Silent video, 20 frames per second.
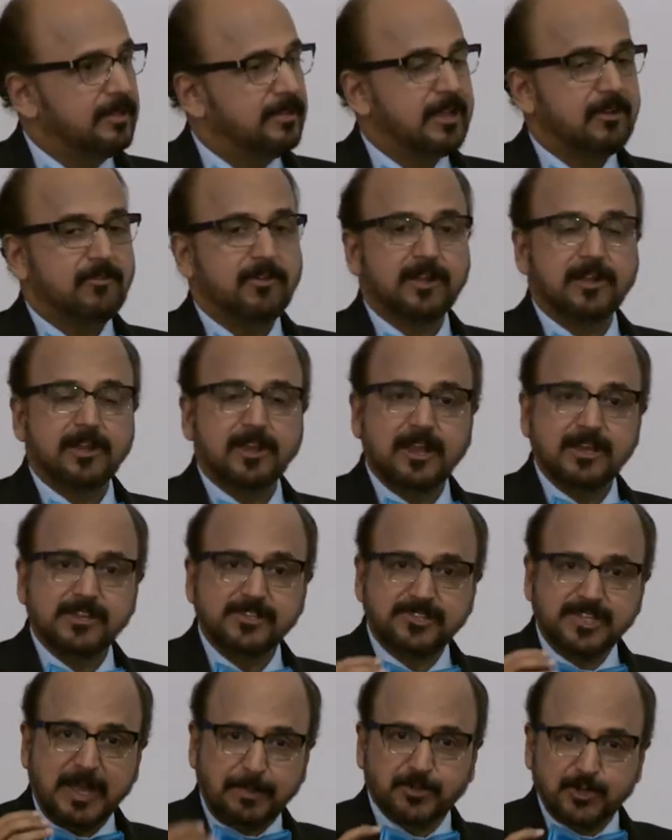There were
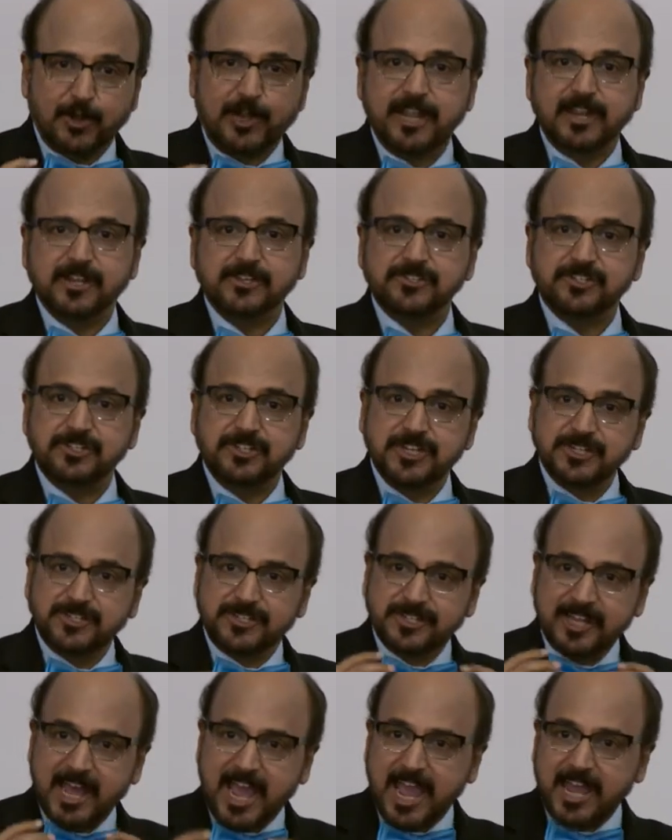conceptual errors,
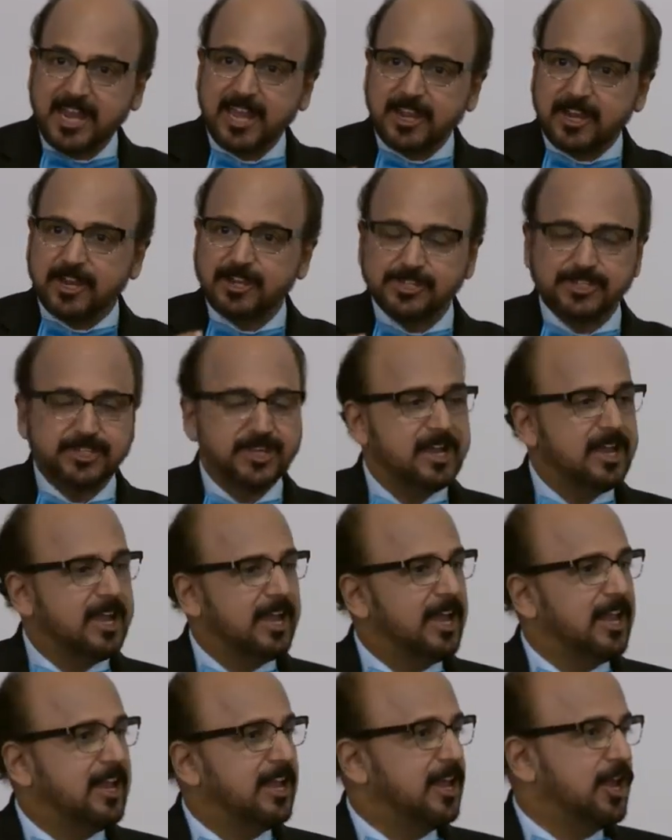design errors
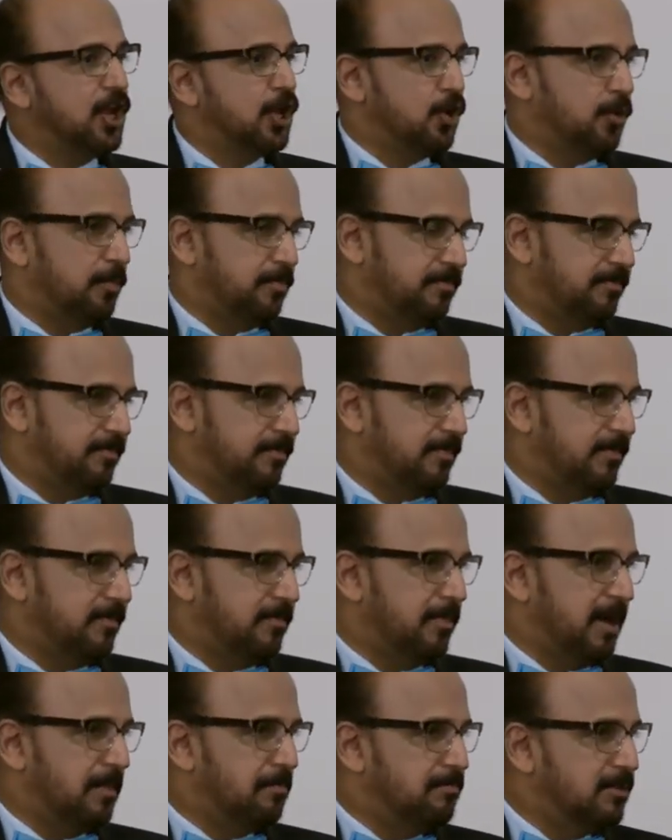in Euro.
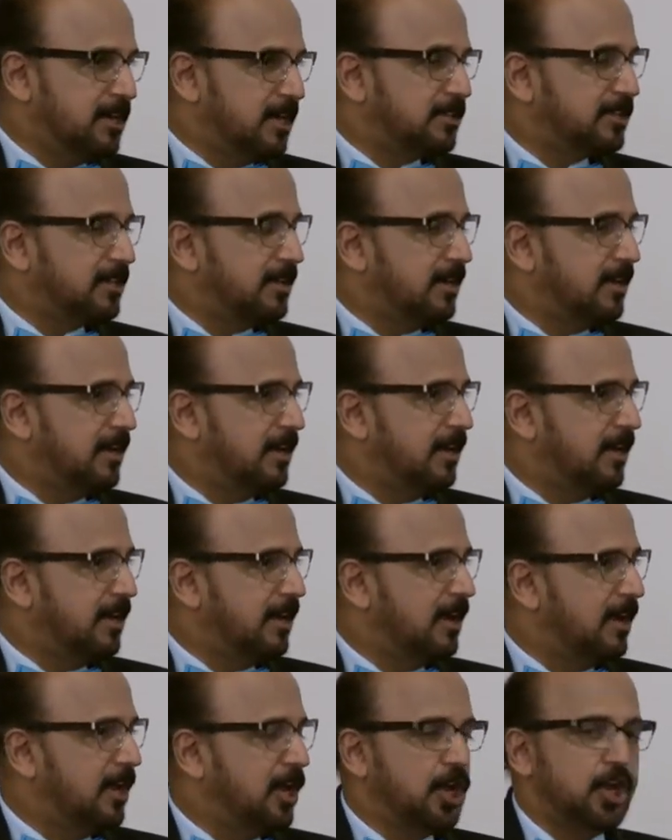By birth,
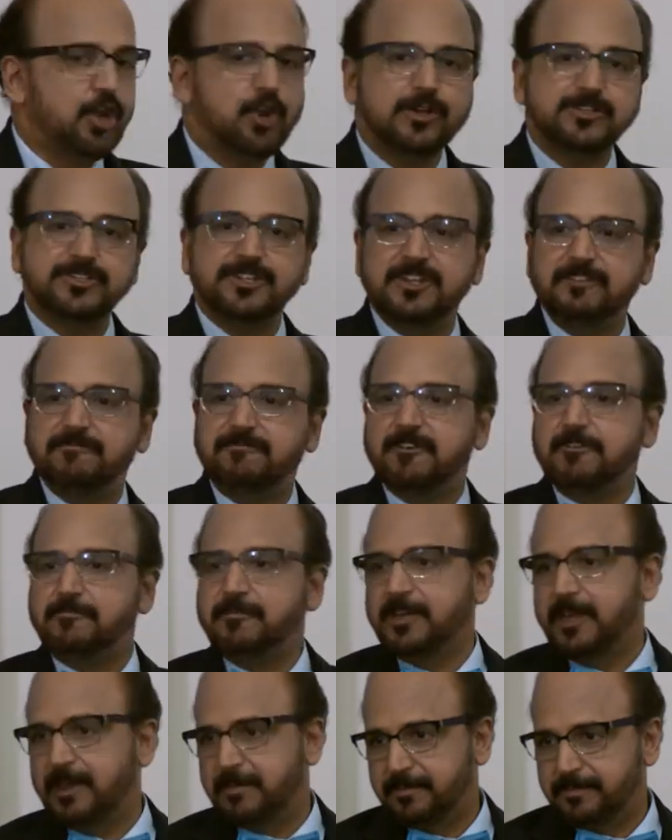Euro is a
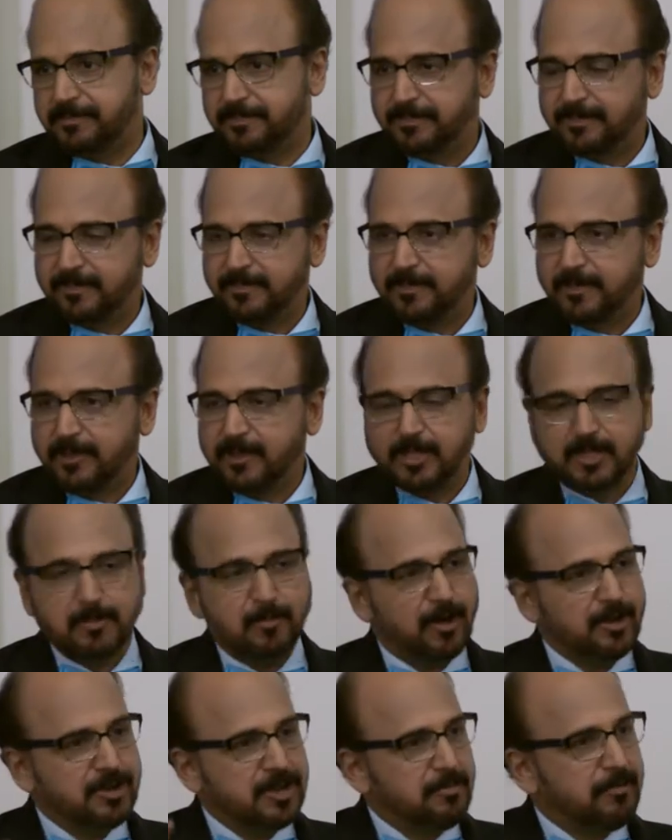deformity. The
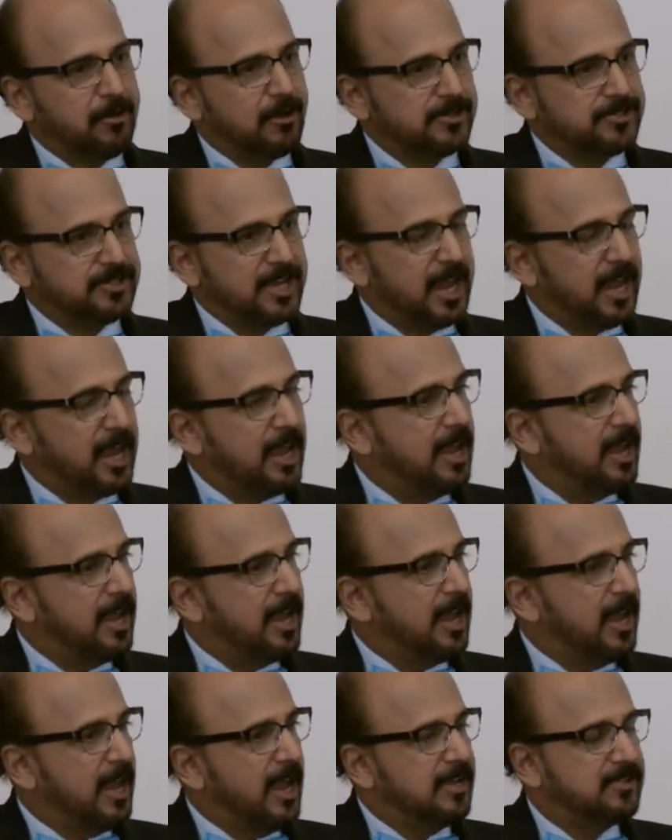monetary policy
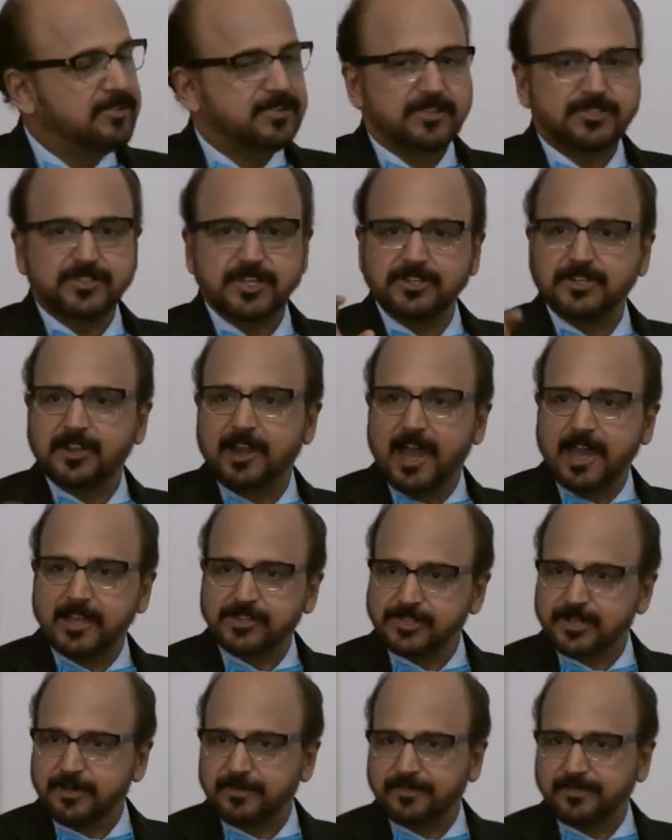is
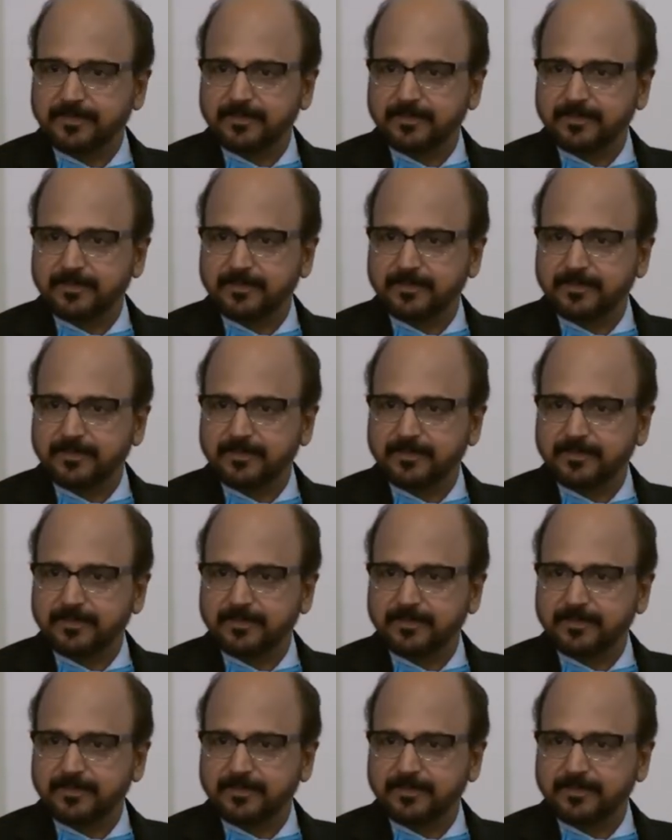centralized